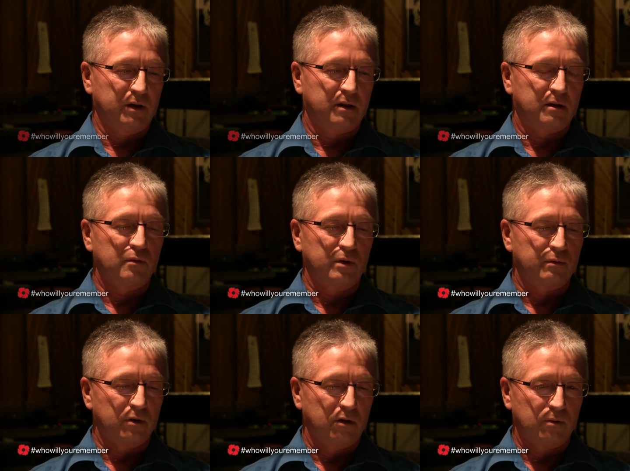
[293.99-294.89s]
with,
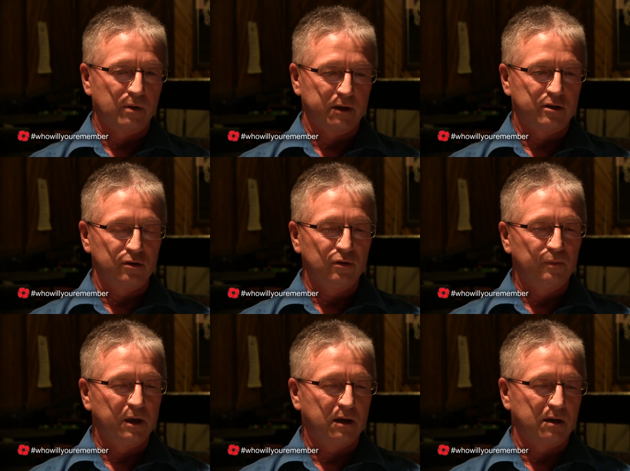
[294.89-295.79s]
with World War II
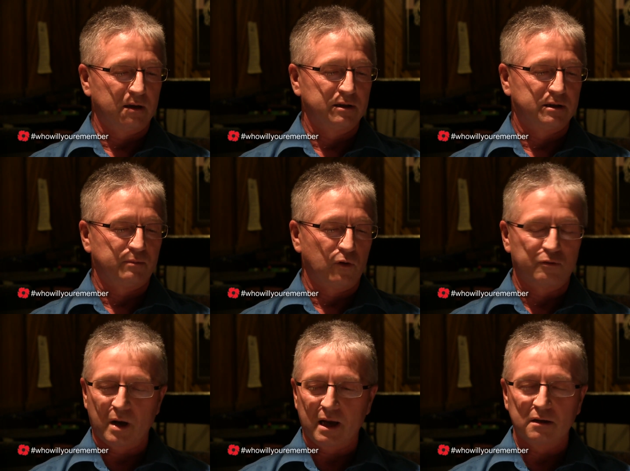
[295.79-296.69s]
because
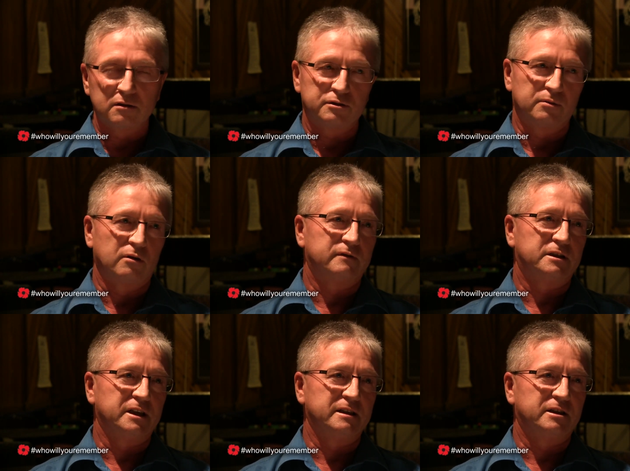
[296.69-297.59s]
both my uncles were
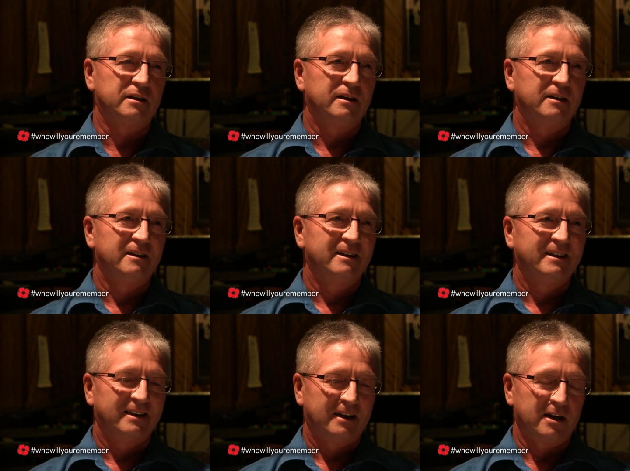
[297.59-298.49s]
overseas.
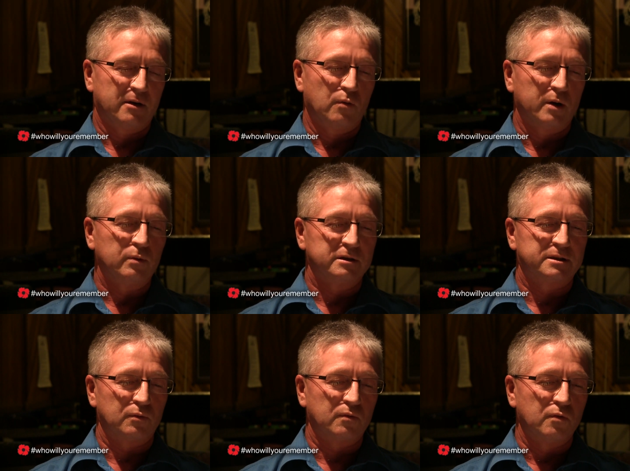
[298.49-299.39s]
Uh, one
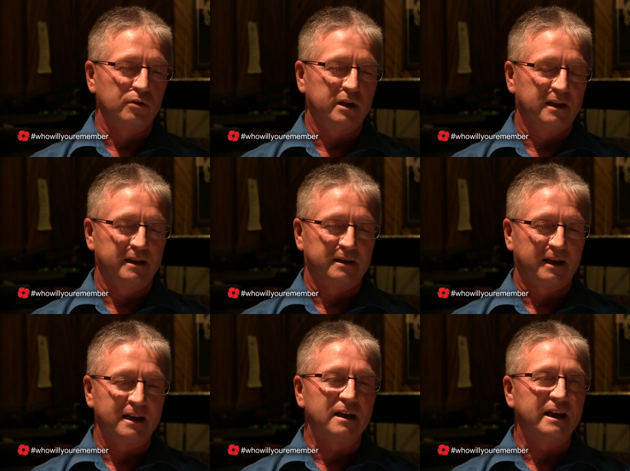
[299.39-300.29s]
was wounded
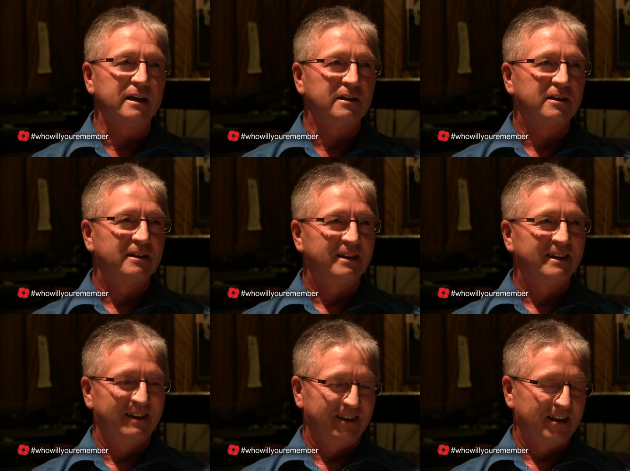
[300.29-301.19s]
in Italy,
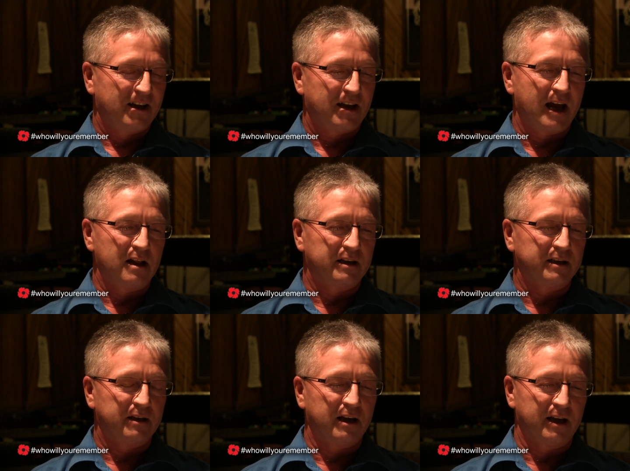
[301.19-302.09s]

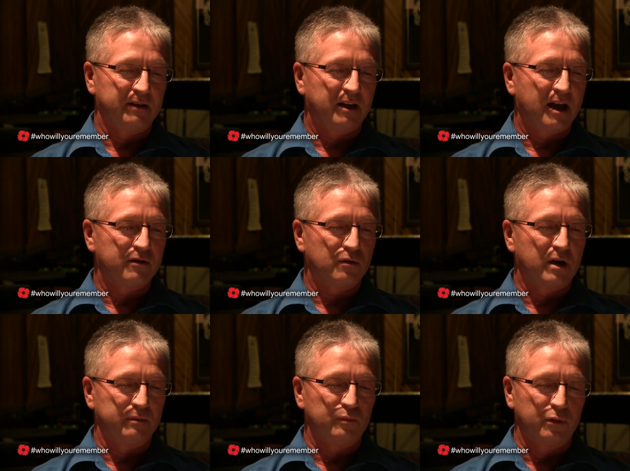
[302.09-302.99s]
Alan, and the other
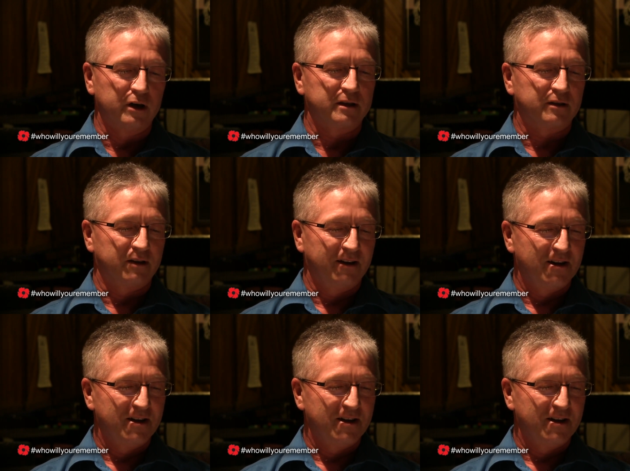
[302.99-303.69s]
one, Bert,